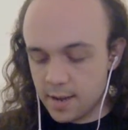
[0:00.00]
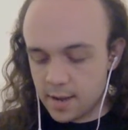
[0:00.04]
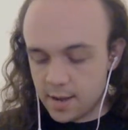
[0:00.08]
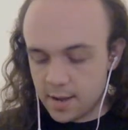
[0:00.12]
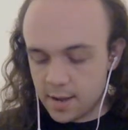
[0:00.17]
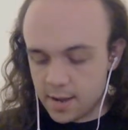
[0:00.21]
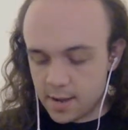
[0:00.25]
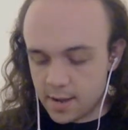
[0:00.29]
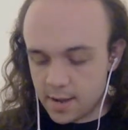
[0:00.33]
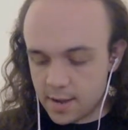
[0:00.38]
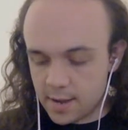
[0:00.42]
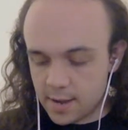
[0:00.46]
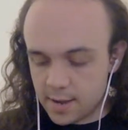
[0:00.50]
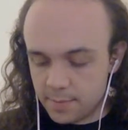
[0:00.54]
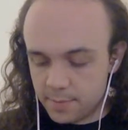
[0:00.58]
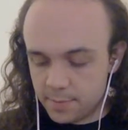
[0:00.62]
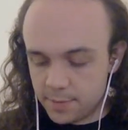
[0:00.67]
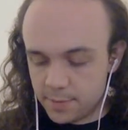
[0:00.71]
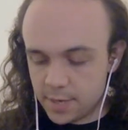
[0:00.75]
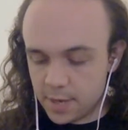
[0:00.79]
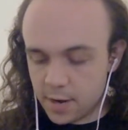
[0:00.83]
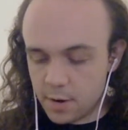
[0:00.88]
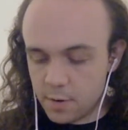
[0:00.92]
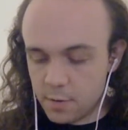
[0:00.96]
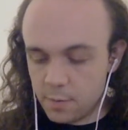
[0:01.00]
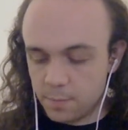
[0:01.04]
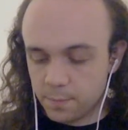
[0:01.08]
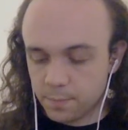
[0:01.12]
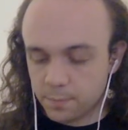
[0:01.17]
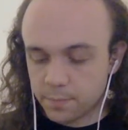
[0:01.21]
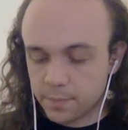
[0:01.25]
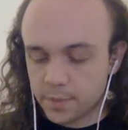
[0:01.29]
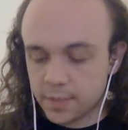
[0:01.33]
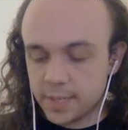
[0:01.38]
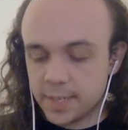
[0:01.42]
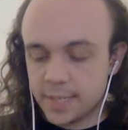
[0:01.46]
So
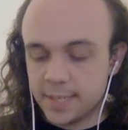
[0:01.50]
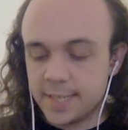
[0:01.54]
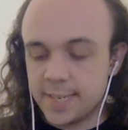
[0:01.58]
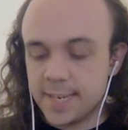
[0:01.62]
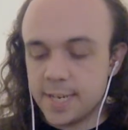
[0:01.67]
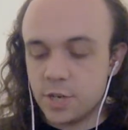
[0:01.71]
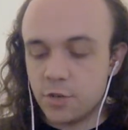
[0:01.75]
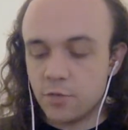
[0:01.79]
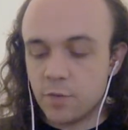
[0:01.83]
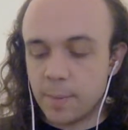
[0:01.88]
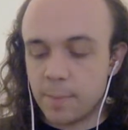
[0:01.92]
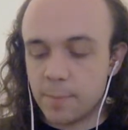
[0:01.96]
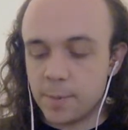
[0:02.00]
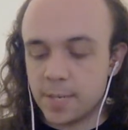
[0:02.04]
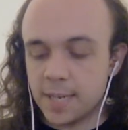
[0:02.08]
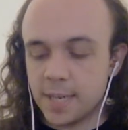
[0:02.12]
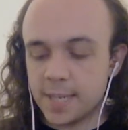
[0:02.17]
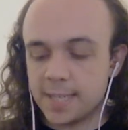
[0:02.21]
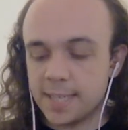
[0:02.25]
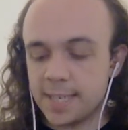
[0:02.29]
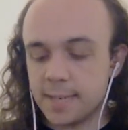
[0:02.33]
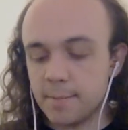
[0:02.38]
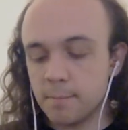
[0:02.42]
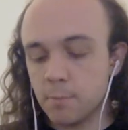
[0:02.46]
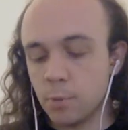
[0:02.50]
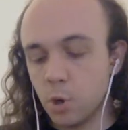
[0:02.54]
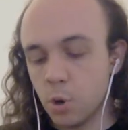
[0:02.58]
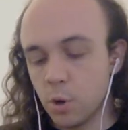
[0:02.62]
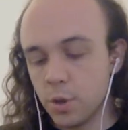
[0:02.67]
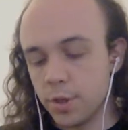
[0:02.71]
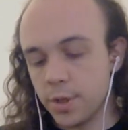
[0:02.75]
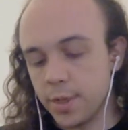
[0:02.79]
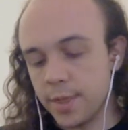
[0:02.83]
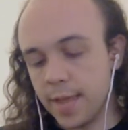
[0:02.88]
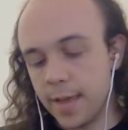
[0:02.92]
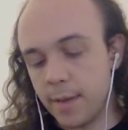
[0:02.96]
Tzeentch representing more
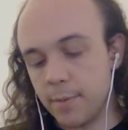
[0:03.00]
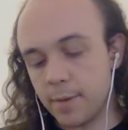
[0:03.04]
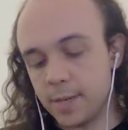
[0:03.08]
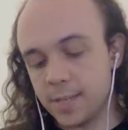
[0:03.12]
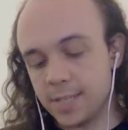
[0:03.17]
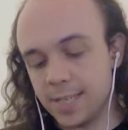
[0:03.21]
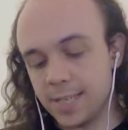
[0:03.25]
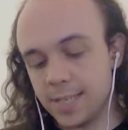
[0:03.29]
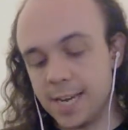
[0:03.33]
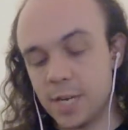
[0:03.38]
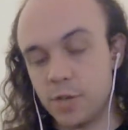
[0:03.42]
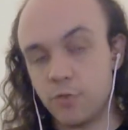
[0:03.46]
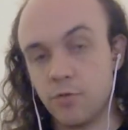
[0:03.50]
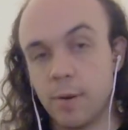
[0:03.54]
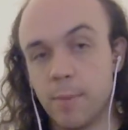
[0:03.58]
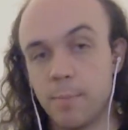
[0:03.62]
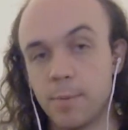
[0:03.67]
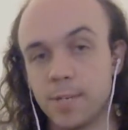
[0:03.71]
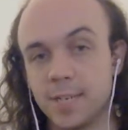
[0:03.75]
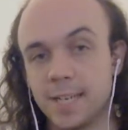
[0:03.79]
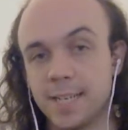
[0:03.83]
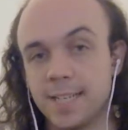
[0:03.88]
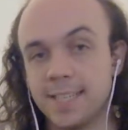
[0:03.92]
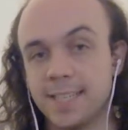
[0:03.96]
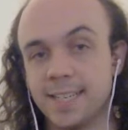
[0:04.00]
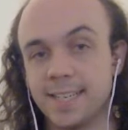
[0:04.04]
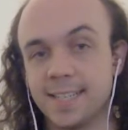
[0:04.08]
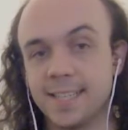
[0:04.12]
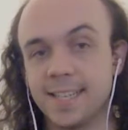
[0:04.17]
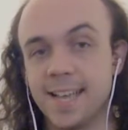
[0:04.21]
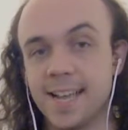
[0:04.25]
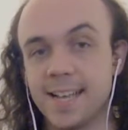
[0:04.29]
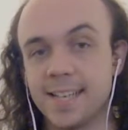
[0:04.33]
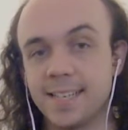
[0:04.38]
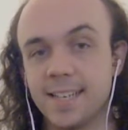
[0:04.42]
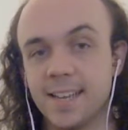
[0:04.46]
than that, while Slaanesh represents
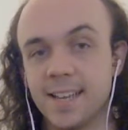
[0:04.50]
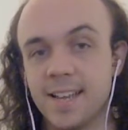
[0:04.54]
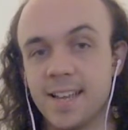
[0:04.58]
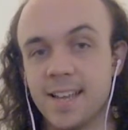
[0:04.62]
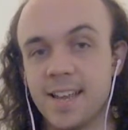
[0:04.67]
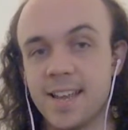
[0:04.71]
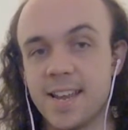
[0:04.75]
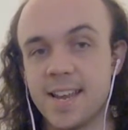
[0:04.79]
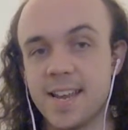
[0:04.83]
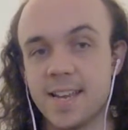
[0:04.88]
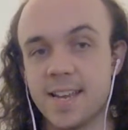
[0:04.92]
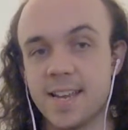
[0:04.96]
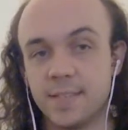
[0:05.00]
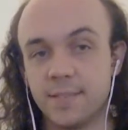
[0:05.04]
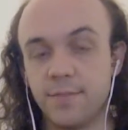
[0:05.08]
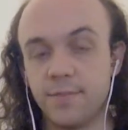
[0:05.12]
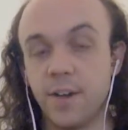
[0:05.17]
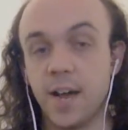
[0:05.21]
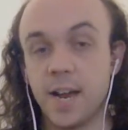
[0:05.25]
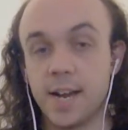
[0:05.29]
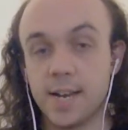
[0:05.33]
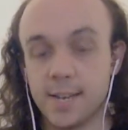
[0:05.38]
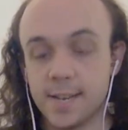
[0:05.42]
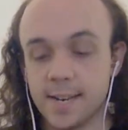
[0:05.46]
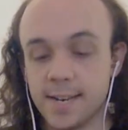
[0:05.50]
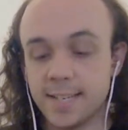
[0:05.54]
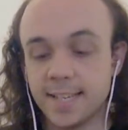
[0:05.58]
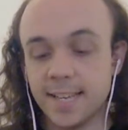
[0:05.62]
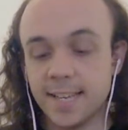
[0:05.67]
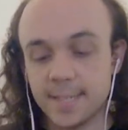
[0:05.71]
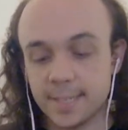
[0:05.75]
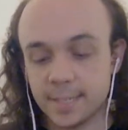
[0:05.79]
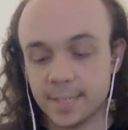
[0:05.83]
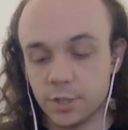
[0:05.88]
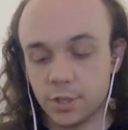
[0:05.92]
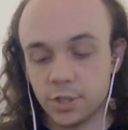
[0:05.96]
excess, is fine.
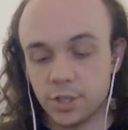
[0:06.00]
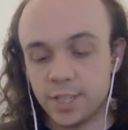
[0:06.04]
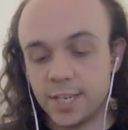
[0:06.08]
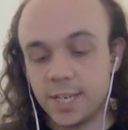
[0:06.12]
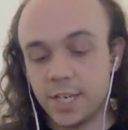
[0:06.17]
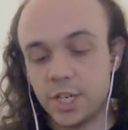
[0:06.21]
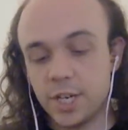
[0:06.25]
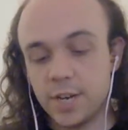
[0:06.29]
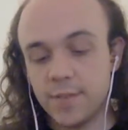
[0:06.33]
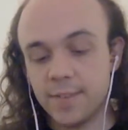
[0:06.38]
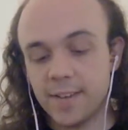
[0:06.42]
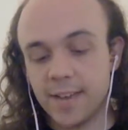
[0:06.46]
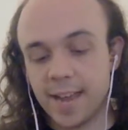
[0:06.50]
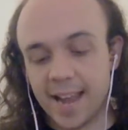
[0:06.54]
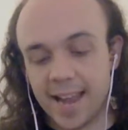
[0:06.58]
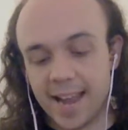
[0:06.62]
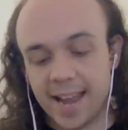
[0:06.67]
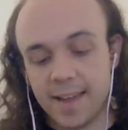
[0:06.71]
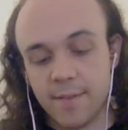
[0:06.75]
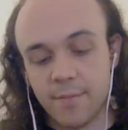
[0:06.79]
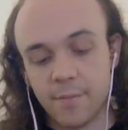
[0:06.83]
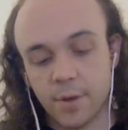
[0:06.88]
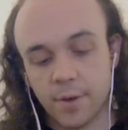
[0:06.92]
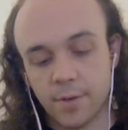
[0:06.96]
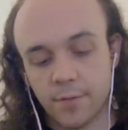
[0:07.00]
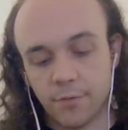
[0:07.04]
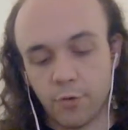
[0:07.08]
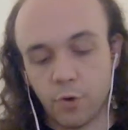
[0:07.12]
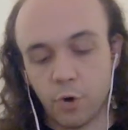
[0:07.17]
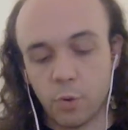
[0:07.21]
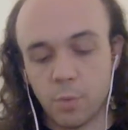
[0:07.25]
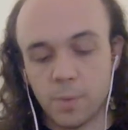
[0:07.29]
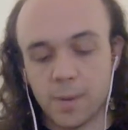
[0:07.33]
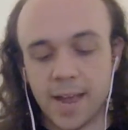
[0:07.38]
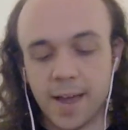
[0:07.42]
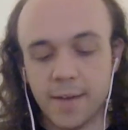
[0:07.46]
Exactly. Does Tzeentch even have a
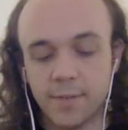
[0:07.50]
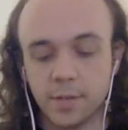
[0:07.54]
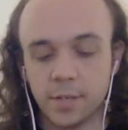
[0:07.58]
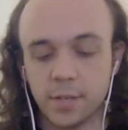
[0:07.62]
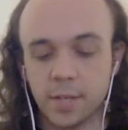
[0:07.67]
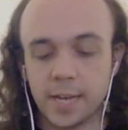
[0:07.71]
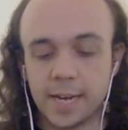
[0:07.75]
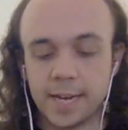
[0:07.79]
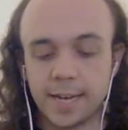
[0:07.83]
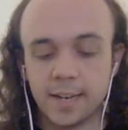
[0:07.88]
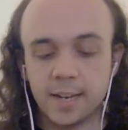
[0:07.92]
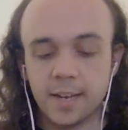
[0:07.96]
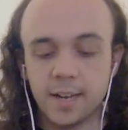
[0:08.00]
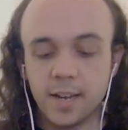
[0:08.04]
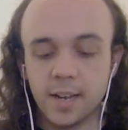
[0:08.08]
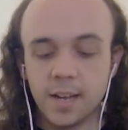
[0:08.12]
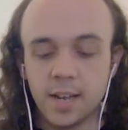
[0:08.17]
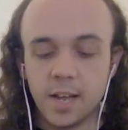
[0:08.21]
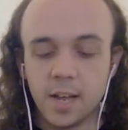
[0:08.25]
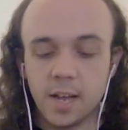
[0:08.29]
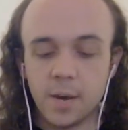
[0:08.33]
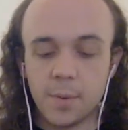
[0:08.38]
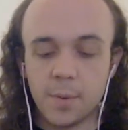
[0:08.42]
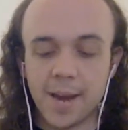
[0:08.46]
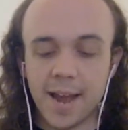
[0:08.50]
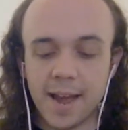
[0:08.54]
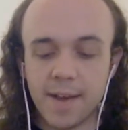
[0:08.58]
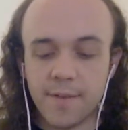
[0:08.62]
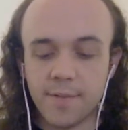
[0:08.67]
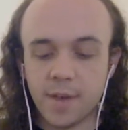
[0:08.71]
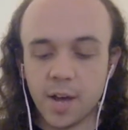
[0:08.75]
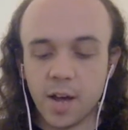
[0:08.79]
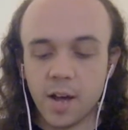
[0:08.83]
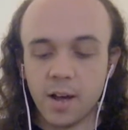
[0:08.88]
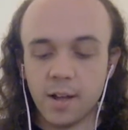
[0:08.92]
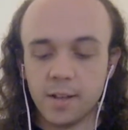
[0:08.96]
form? We have
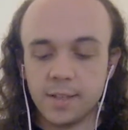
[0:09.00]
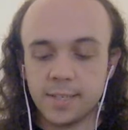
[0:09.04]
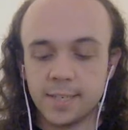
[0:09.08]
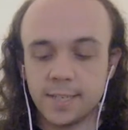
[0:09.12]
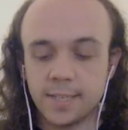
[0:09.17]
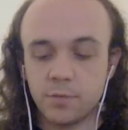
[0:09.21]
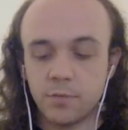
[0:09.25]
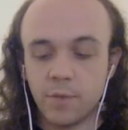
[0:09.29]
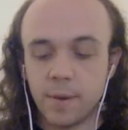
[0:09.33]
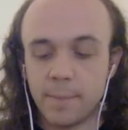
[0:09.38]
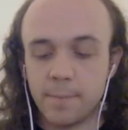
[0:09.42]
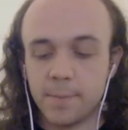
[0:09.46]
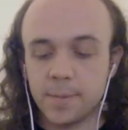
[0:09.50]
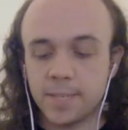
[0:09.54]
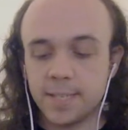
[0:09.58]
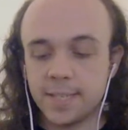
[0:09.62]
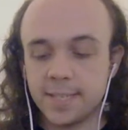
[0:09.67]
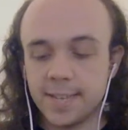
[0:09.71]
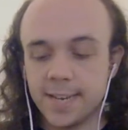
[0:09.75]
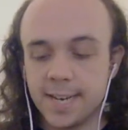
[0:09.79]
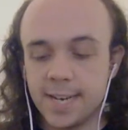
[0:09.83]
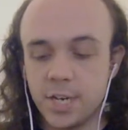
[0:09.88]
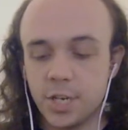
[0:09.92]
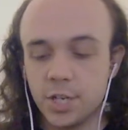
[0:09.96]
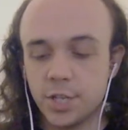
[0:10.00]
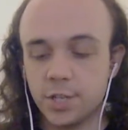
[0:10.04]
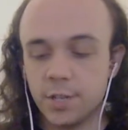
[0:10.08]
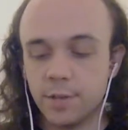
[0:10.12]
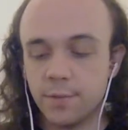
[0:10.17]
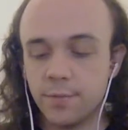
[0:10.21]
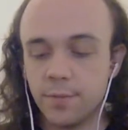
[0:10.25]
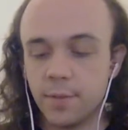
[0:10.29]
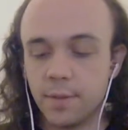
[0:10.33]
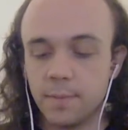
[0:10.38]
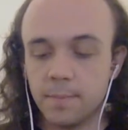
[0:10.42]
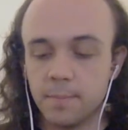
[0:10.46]
artist representations
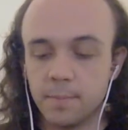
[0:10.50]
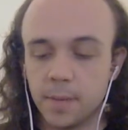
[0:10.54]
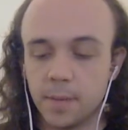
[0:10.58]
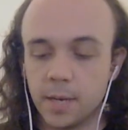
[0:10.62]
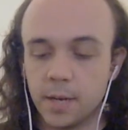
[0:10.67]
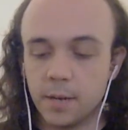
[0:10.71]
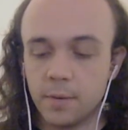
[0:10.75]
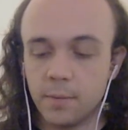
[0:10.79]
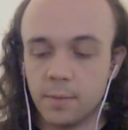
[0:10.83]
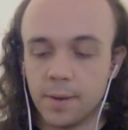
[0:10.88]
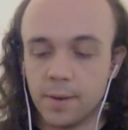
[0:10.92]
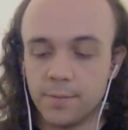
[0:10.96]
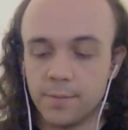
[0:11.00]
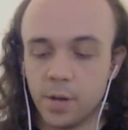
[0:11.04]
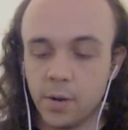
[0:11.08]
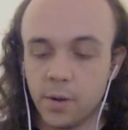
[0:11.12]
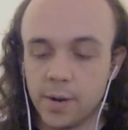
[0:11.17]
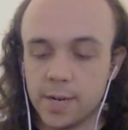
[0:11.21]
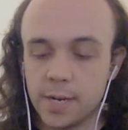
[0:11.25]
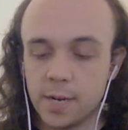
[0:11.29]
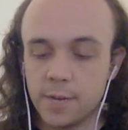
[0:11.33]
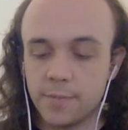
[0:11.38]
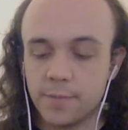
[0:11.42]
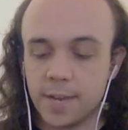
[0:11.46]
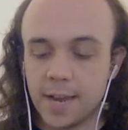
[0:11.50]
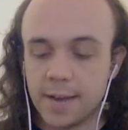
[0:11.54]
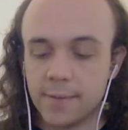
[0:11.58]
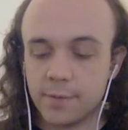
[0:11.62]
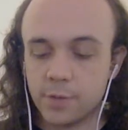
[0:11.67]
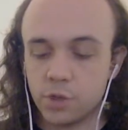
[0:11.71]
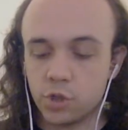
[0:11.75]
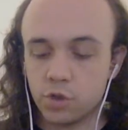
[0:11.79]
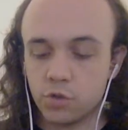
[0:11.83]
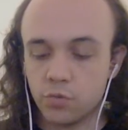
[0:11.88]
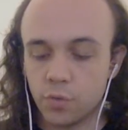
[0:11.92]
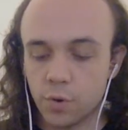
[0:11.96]
of them, but we have no idea if they have a
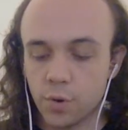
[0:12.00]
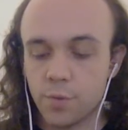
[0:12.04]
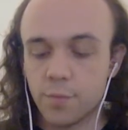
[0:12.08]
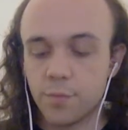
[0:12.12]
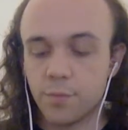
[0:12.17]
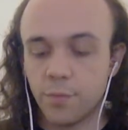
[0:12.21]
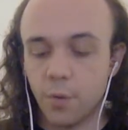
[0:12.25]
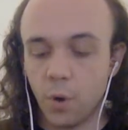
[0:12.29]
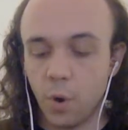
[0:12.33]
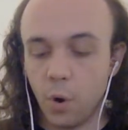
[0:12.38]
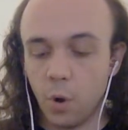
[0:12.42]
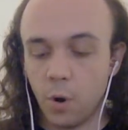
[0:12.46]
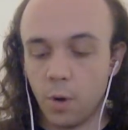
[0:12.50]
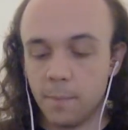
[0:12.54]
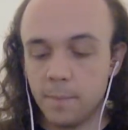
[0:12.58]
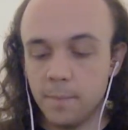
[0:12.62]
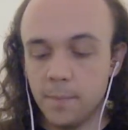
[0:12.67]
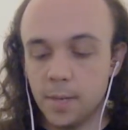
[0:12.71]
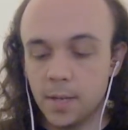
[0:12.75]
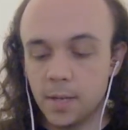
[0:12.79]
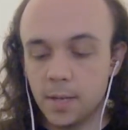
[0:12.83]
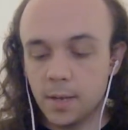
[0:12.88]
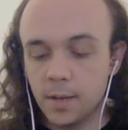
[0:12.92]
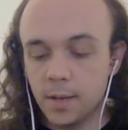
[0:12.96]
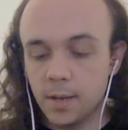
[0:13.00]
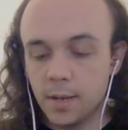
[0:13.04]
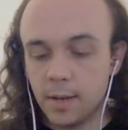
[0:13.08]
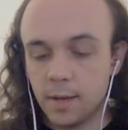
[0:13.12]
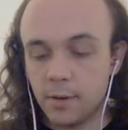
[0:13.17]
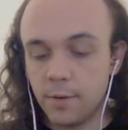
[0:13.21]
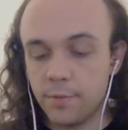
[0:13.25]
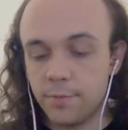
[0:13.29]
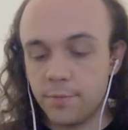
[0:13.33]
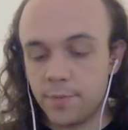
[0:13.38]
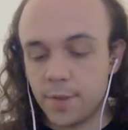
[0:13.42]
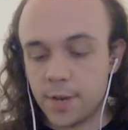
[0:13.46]
true form. Or
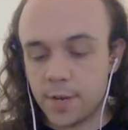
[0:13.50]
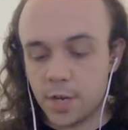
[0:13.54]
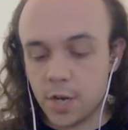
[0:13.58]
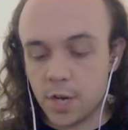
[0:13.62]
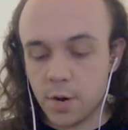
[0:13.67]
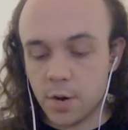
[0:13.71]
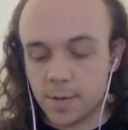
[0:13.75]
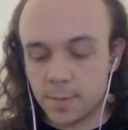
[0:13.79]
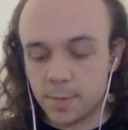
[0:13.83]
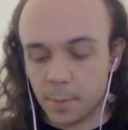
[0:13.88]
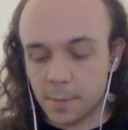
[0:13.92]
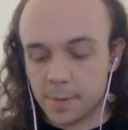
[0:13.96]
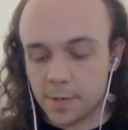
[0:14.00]
if they do, it's probably